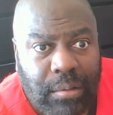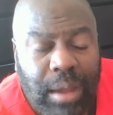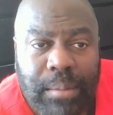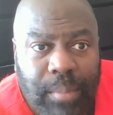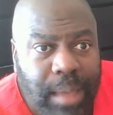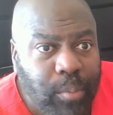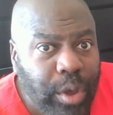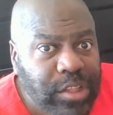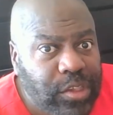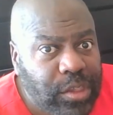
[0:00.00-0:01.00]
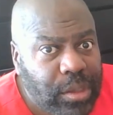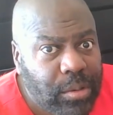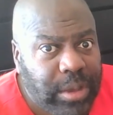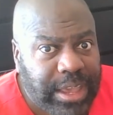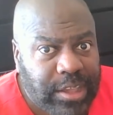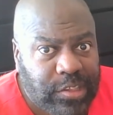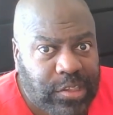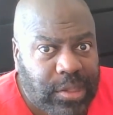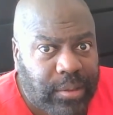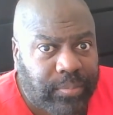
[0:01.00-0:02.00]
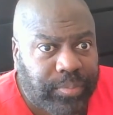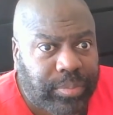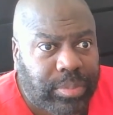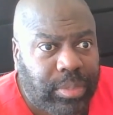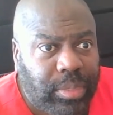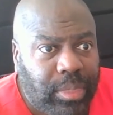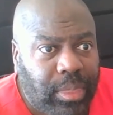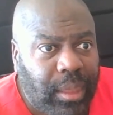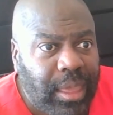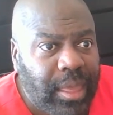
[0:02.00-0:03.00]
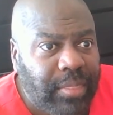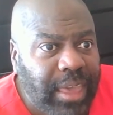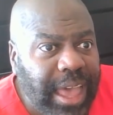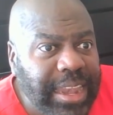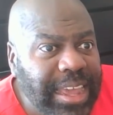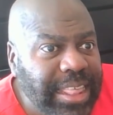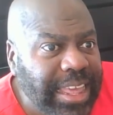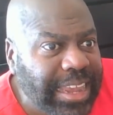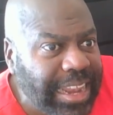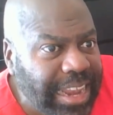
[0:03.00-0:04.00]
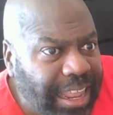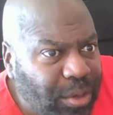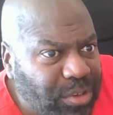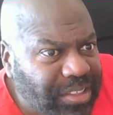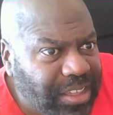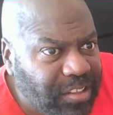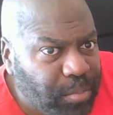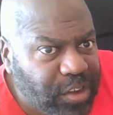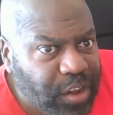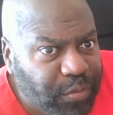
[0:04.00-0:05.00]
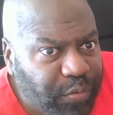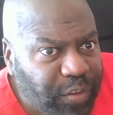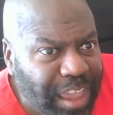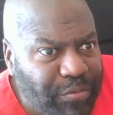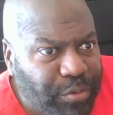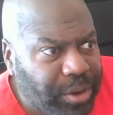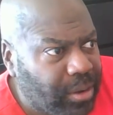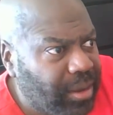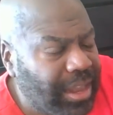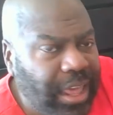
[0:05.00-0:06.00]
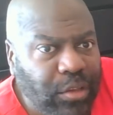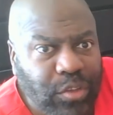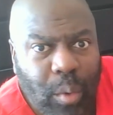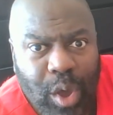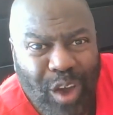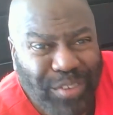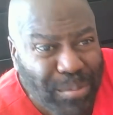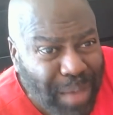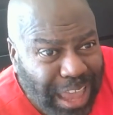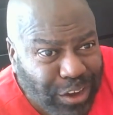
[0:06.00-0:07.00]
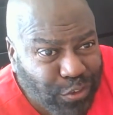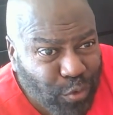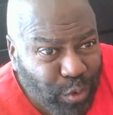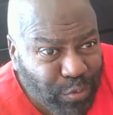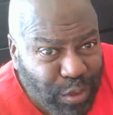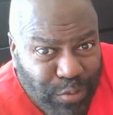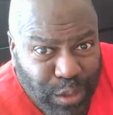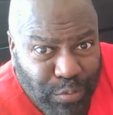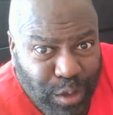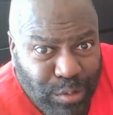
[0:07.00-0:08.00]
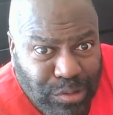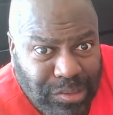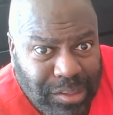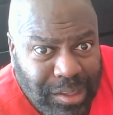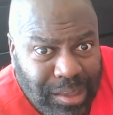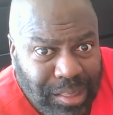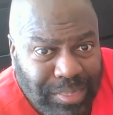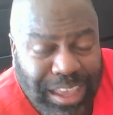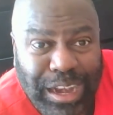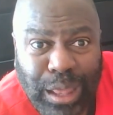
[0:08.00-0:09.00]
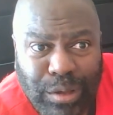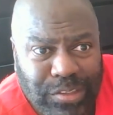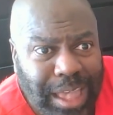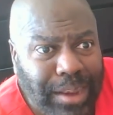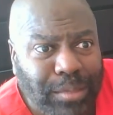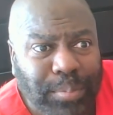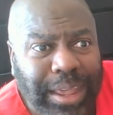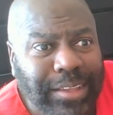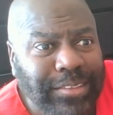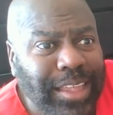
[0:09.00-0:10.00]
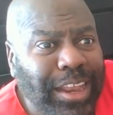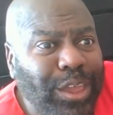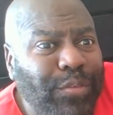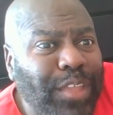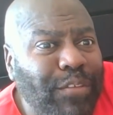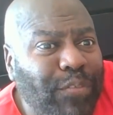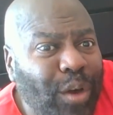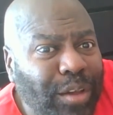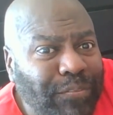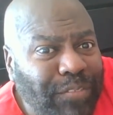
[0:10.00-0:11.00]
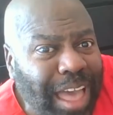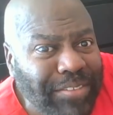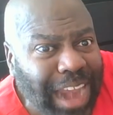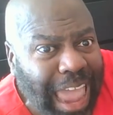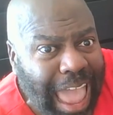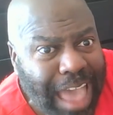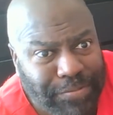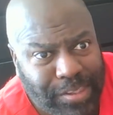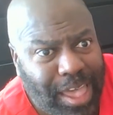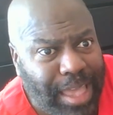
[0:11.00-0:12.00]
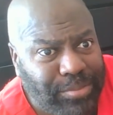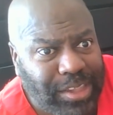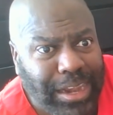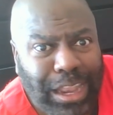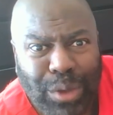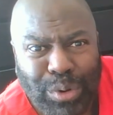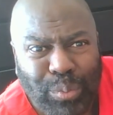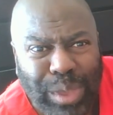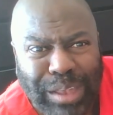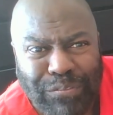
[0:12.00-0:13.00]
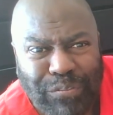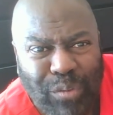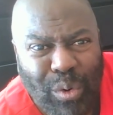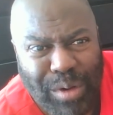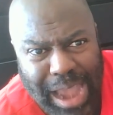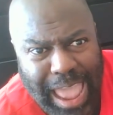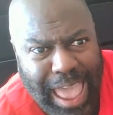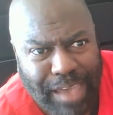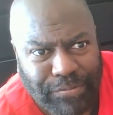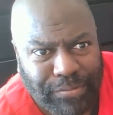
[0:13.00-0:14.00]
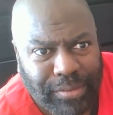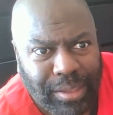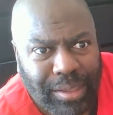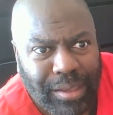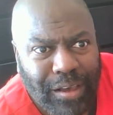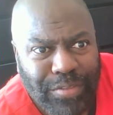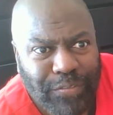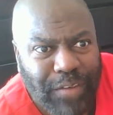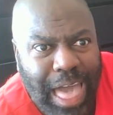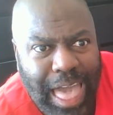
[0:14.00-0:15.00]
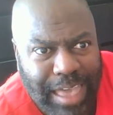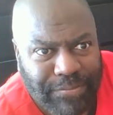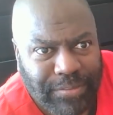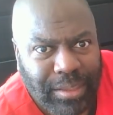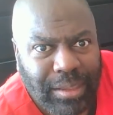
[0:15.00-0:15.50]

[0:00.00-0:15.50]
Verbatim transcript: Right, my point to you is the idea that Canelo is this much of a favorite. Canelo's going off at a minus 450, folks. The Canelo side of the play is telling you if they fought 5.5 times, Canelo would win 4.5 of the 5.